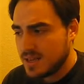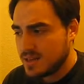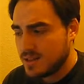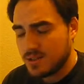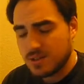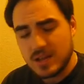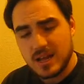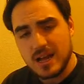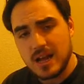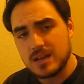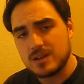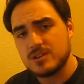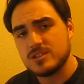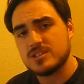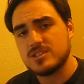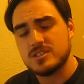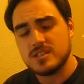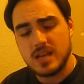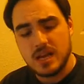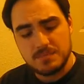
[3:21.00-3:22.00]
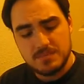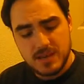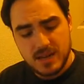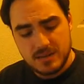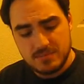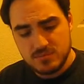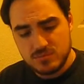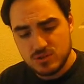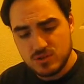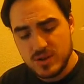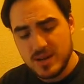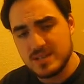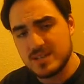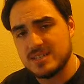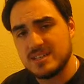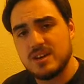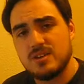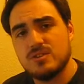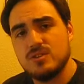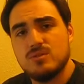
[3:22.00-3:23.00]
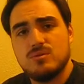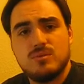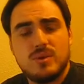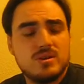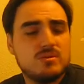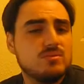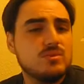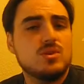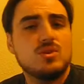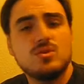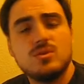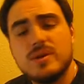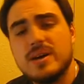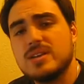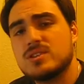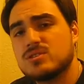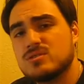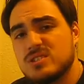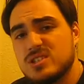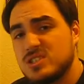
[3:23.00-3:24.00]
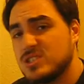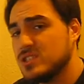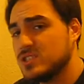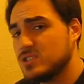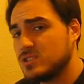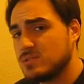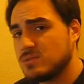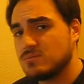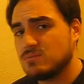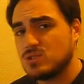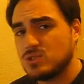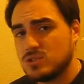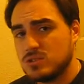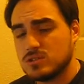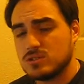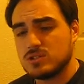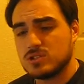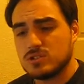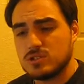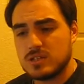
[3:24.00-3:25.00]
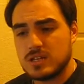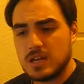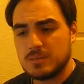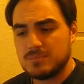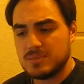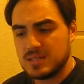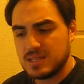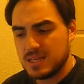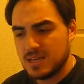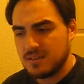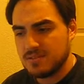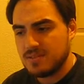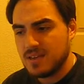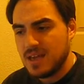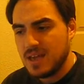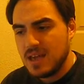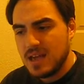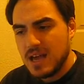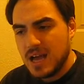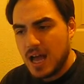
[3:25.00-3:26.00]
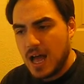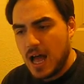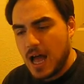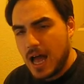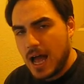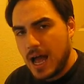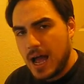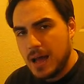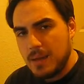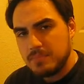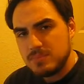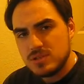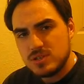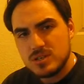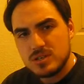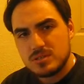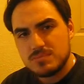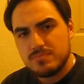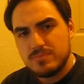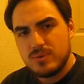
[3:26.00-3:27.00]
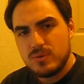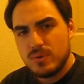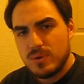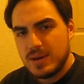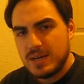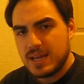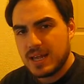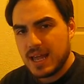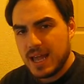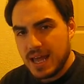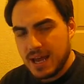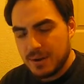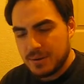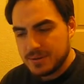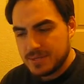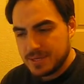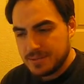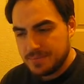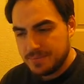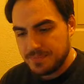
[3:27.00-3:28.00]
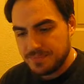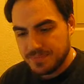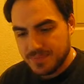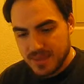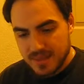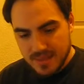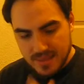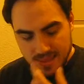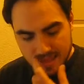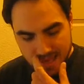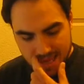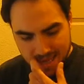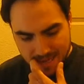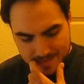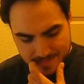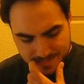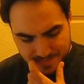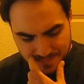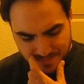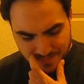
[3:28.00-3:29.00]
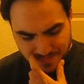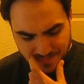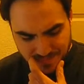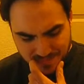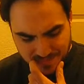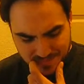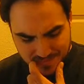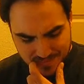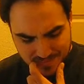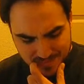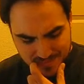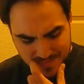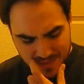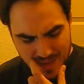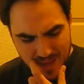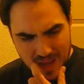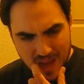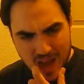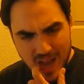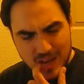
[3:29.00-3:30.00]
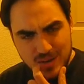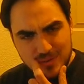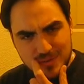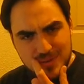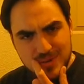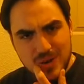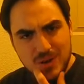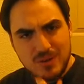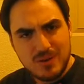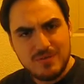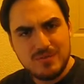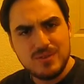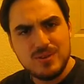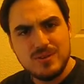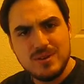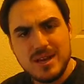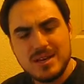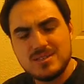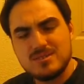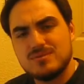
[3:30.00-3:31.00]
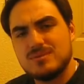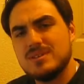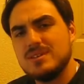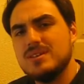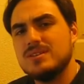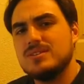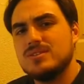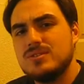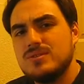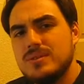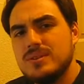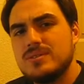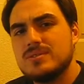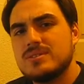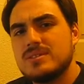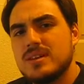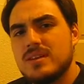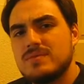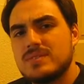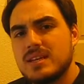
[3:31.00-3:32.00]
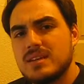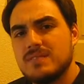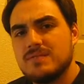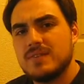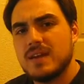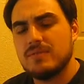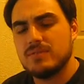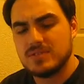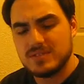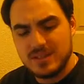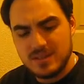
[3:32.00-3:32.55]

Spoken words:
Now, Christians, I'm not trying to tell you what you as Christians should or should not believe. I'm just pointing out that I don't know if you guys are really doing yourselves any favors.